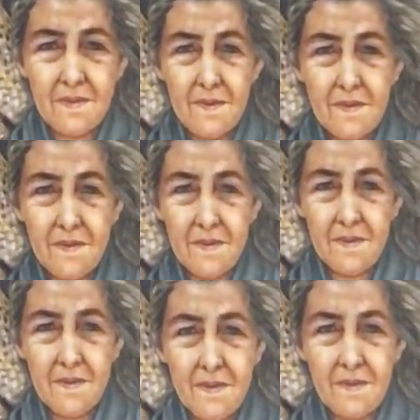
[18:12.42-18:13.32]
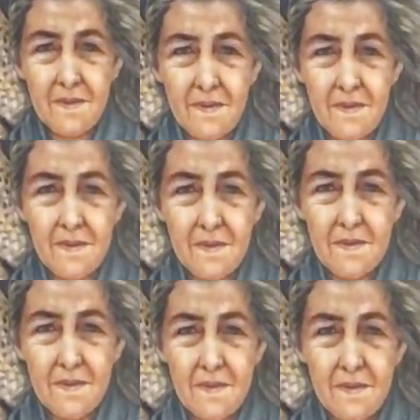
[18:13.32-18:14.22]
in a wise
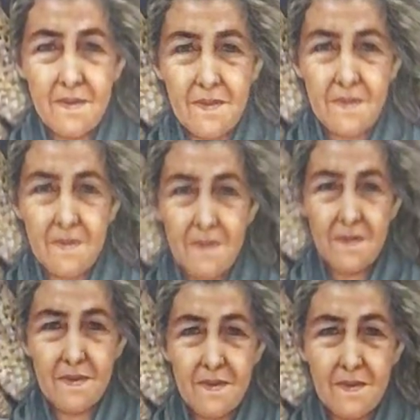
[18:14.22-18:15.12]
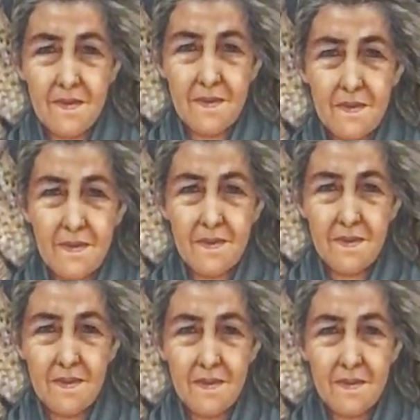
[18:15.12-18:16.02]
way. Wise and
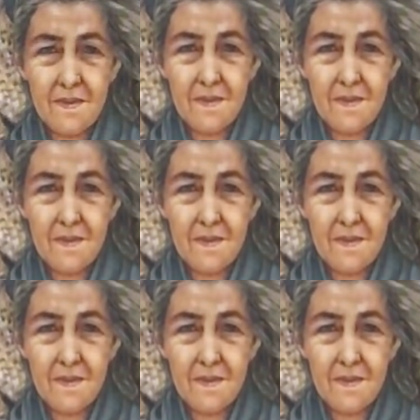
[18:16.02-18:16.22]
magnificent